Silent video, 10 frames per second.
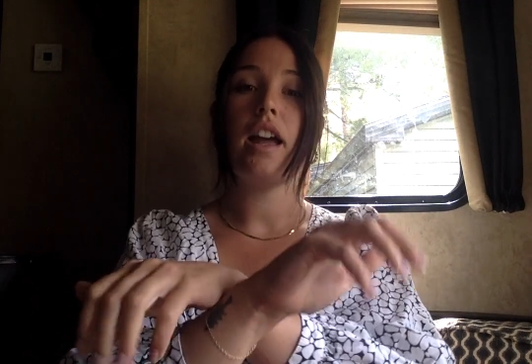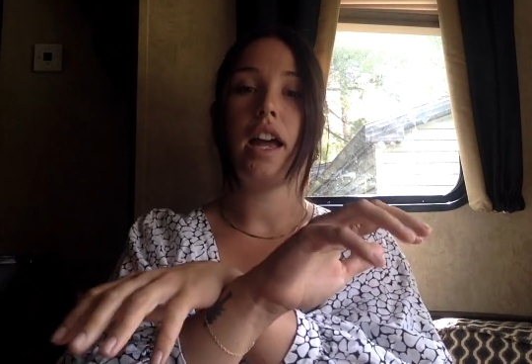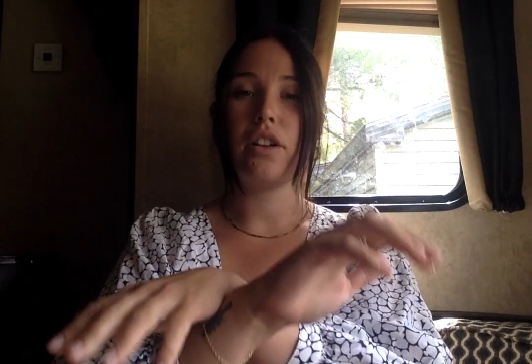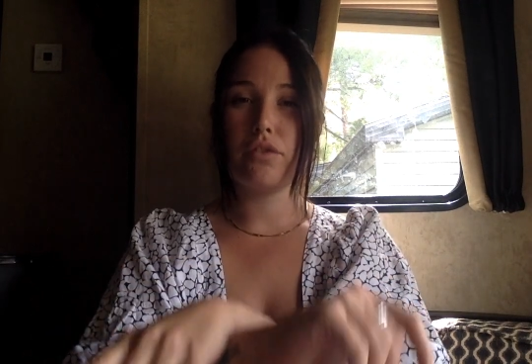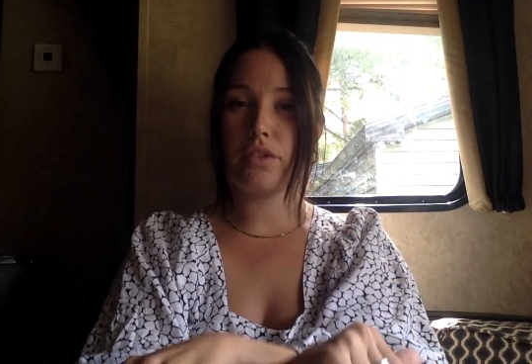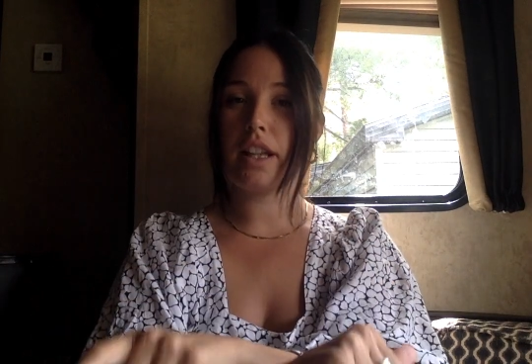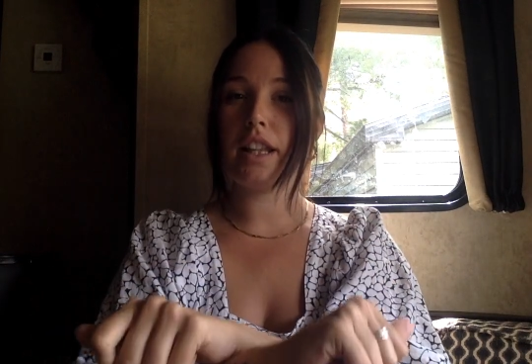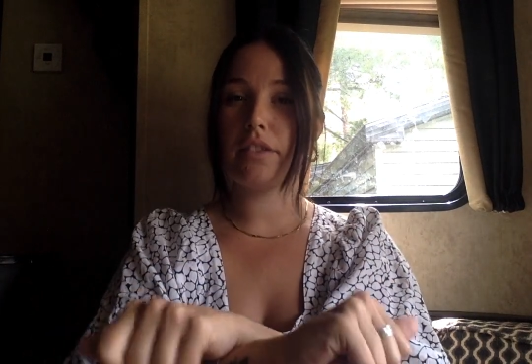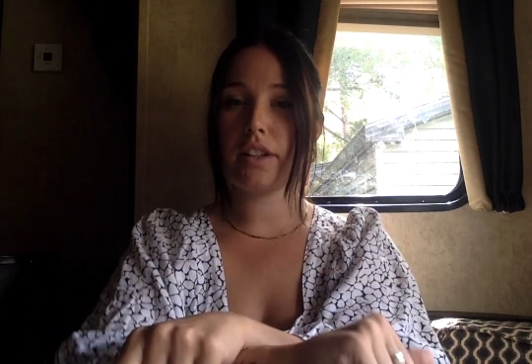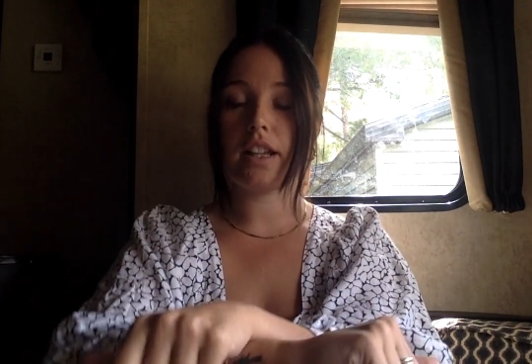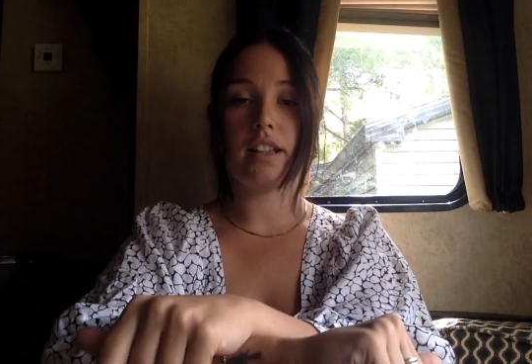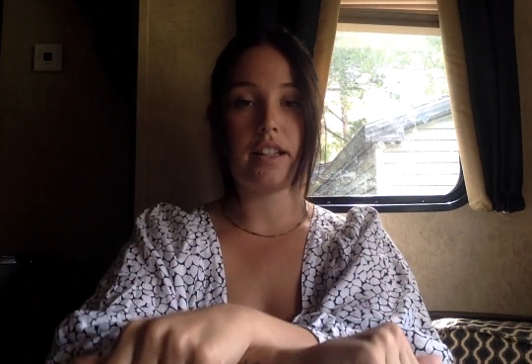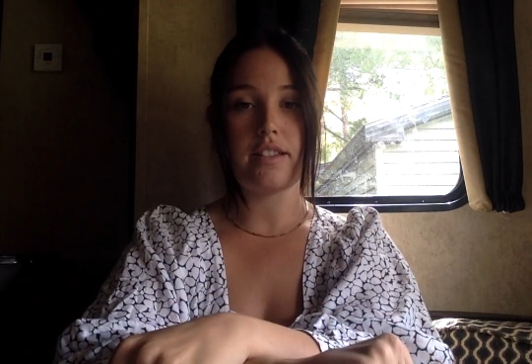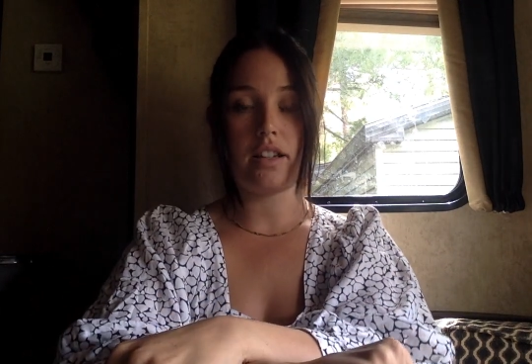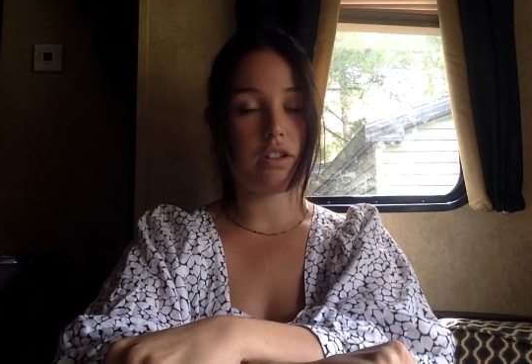and really, really
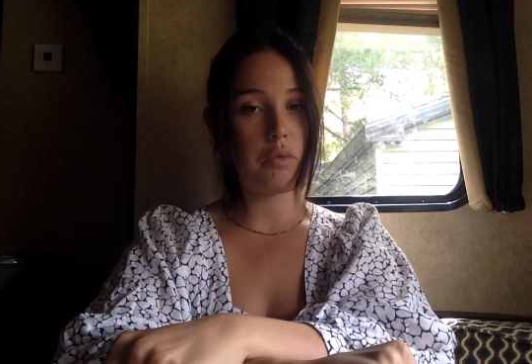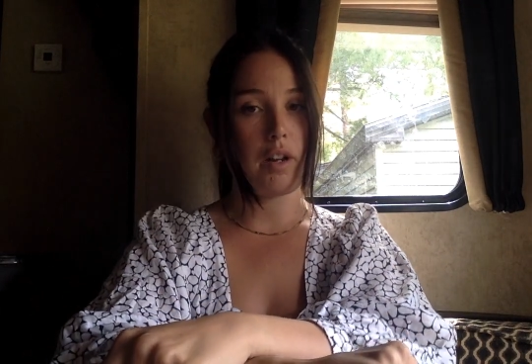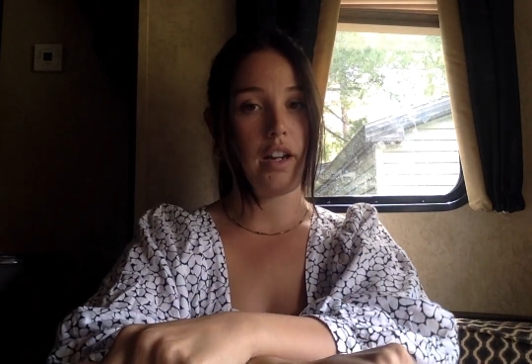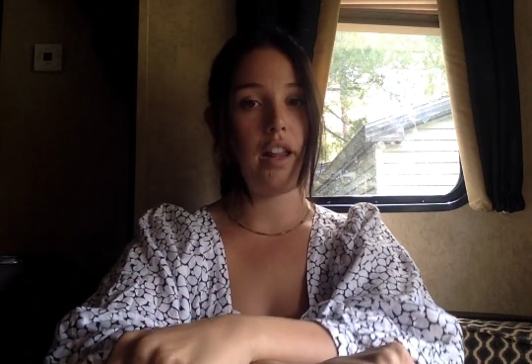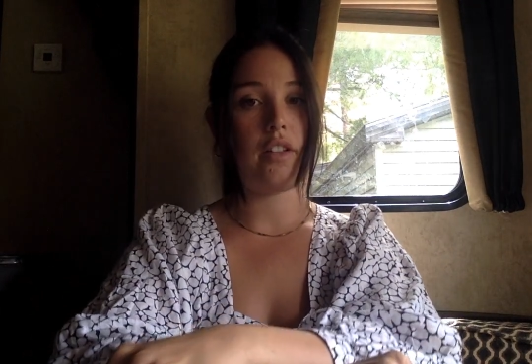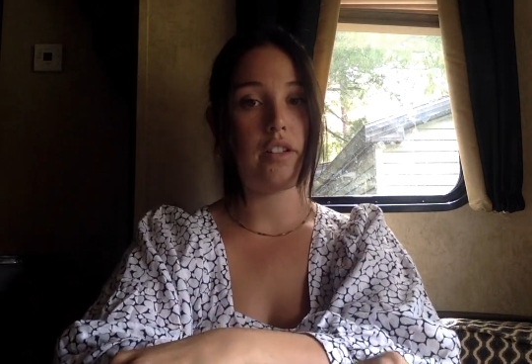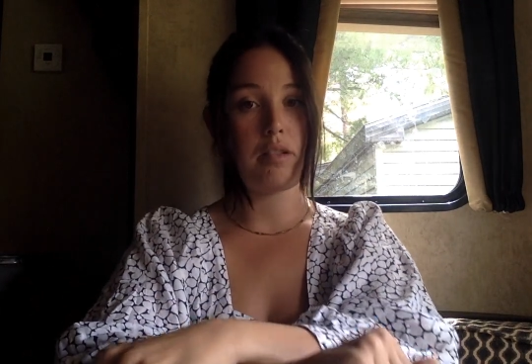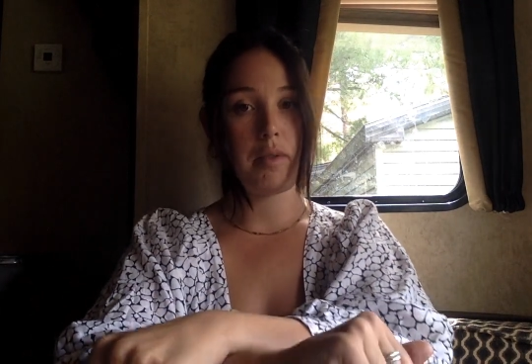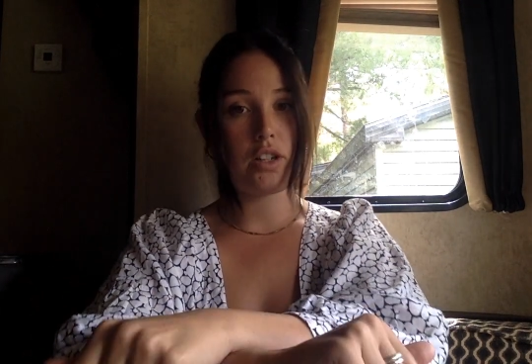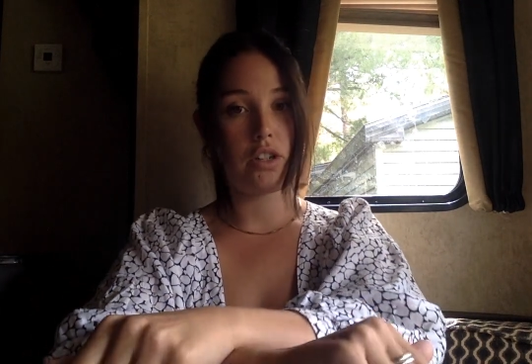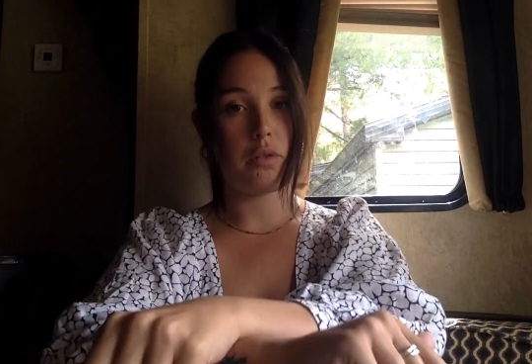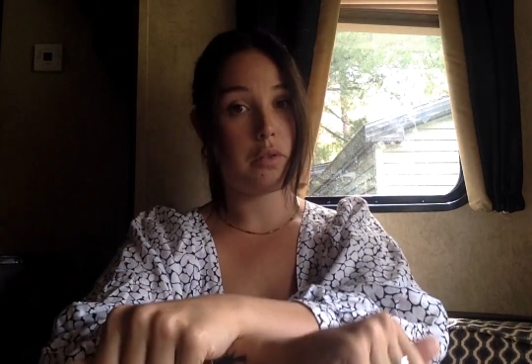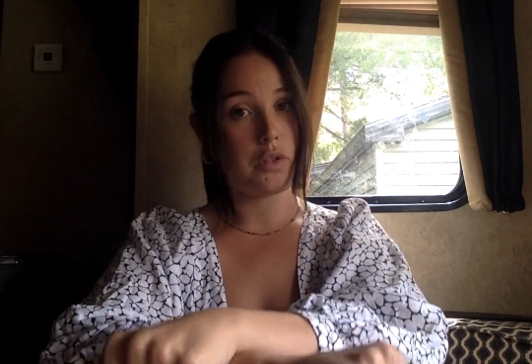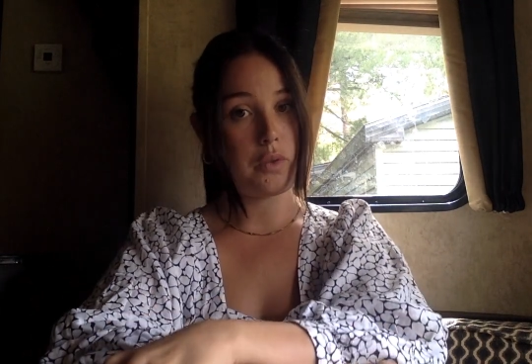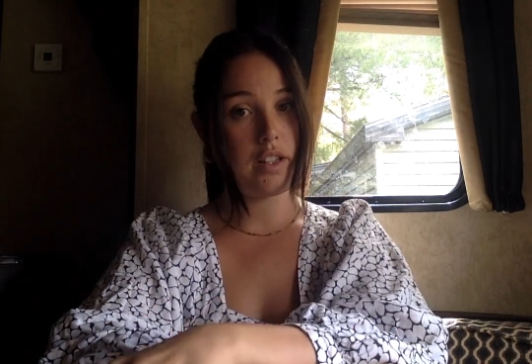listening to one another to make sure we're
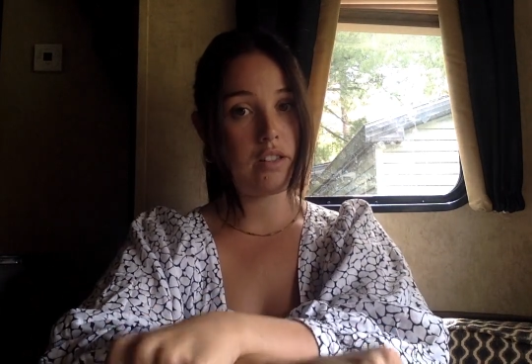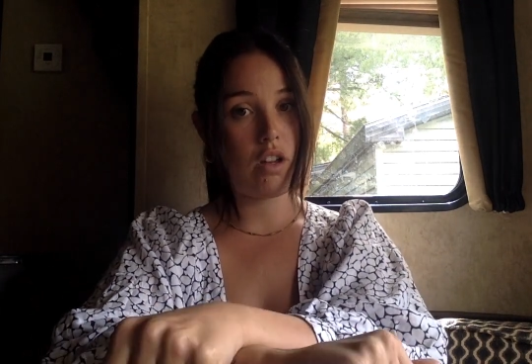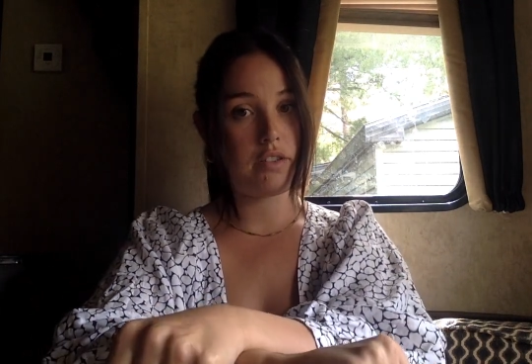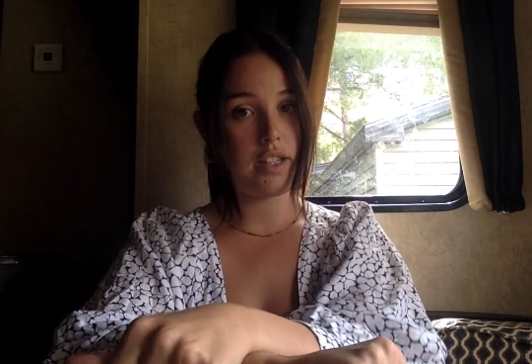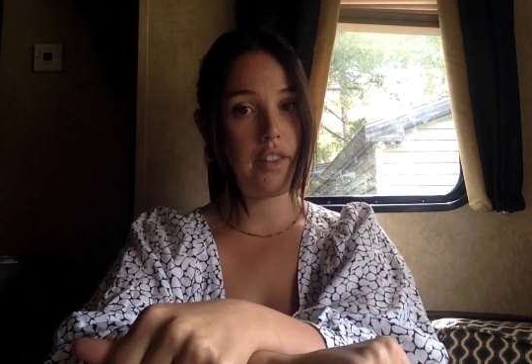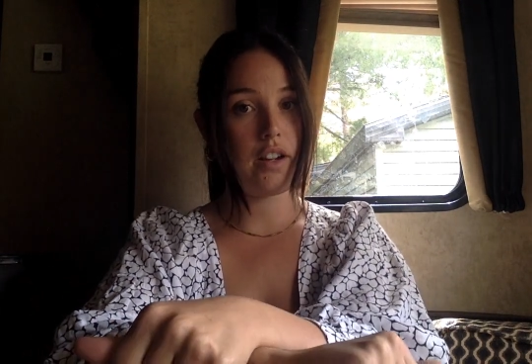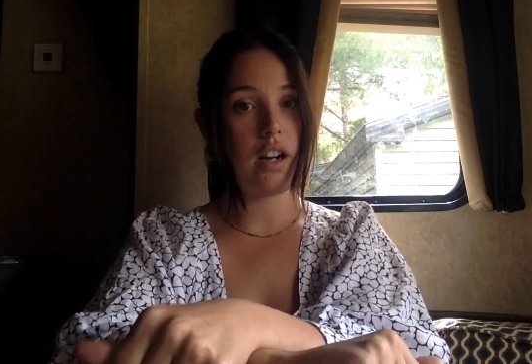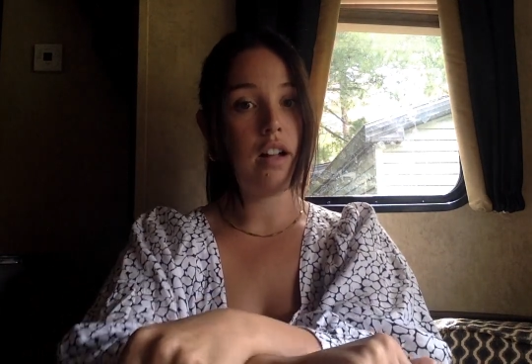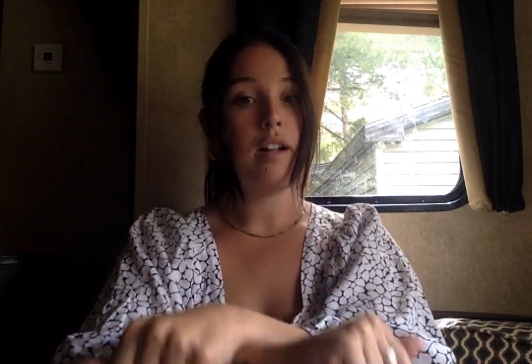doing this all together.